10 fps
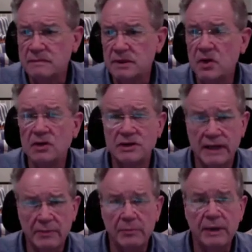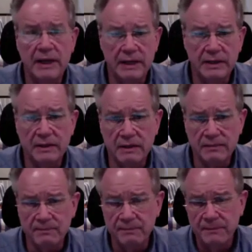a launch campaign.
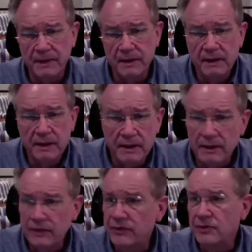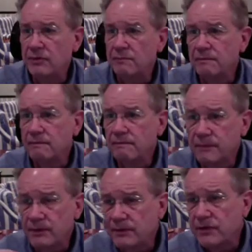So
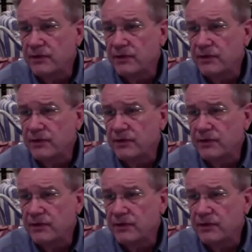the first